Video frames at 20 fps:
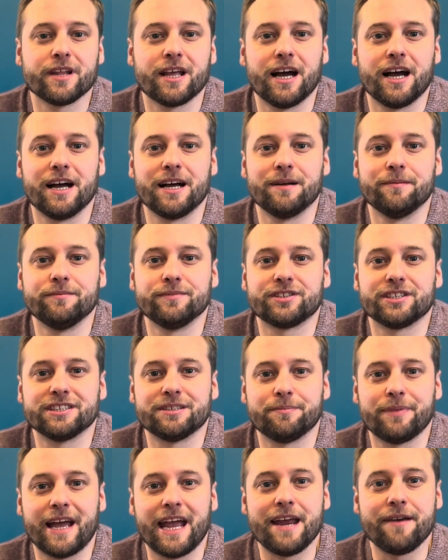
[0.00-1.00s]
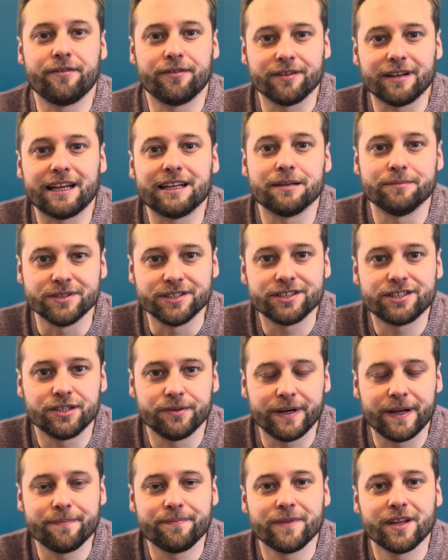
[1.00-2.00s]
So there's a behavioral element to
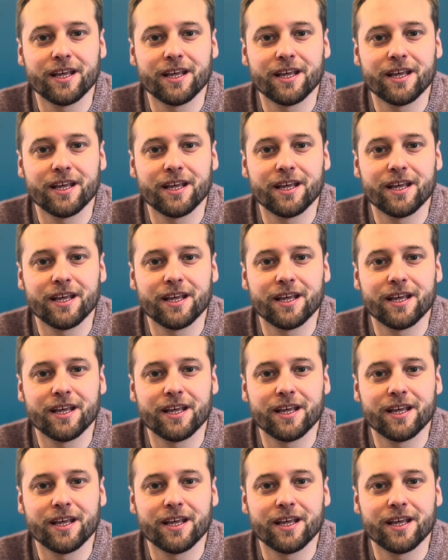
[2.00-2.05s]
it.